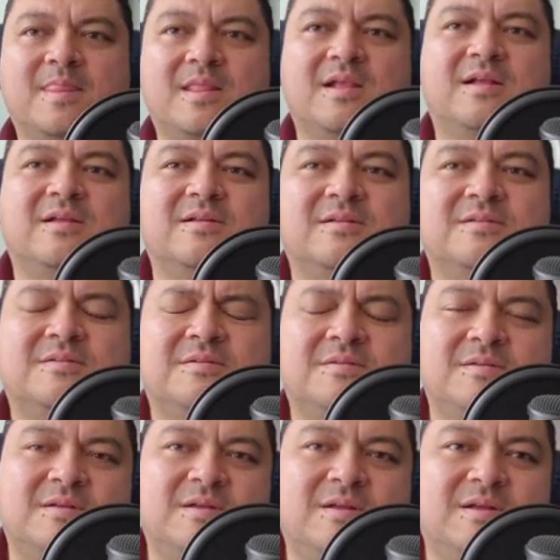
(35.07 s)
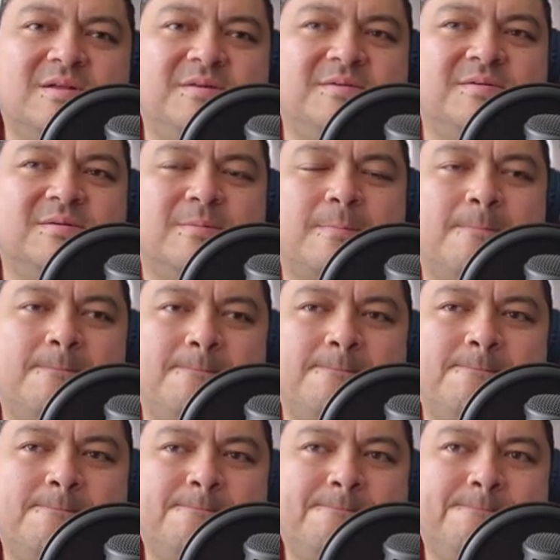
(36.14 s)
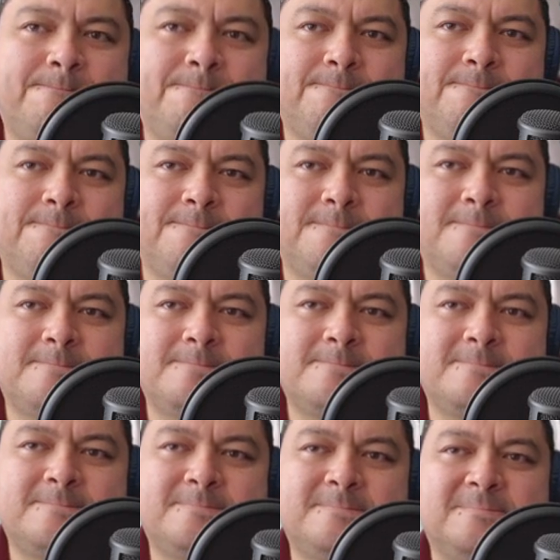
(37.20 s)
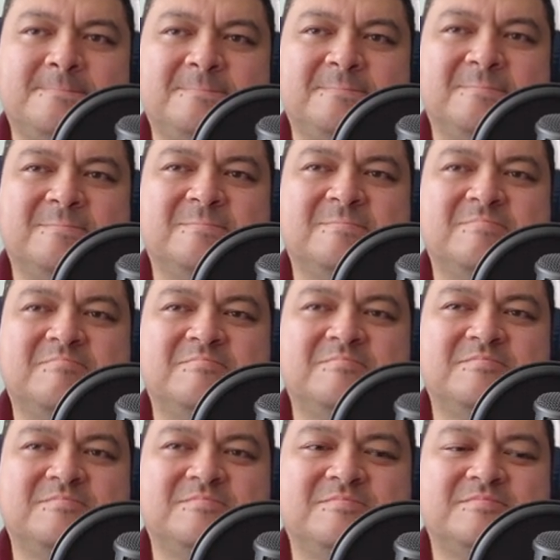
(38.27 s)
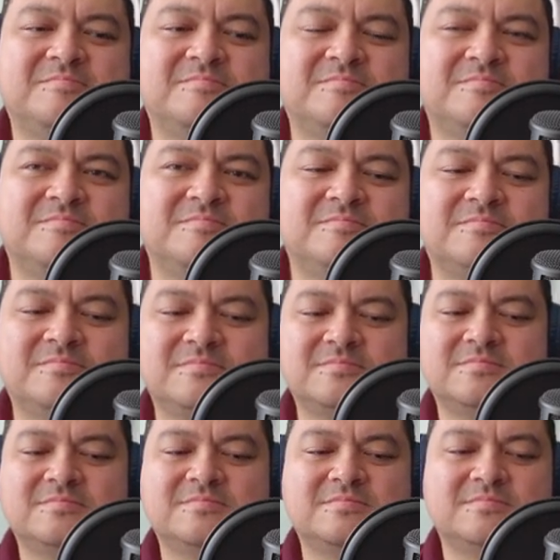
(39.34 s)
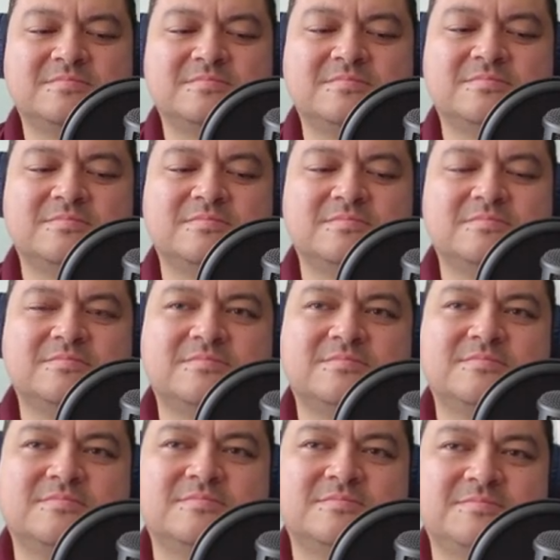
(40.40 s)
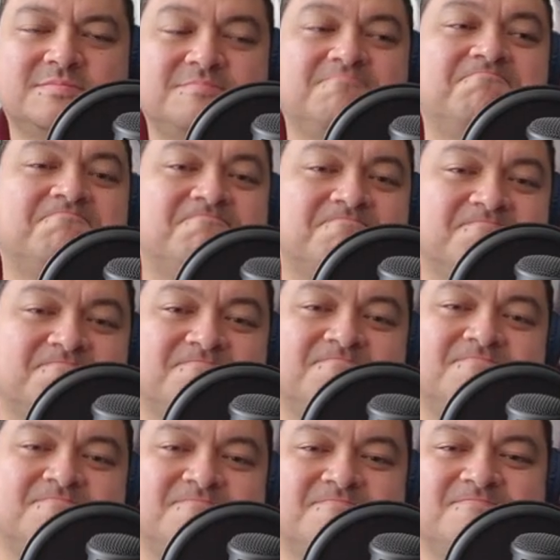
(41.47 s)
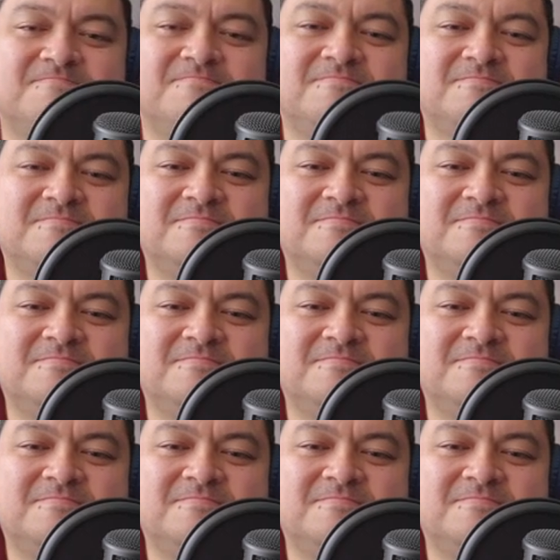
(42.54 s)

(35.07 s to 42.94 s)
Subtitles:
The person shown says nothing.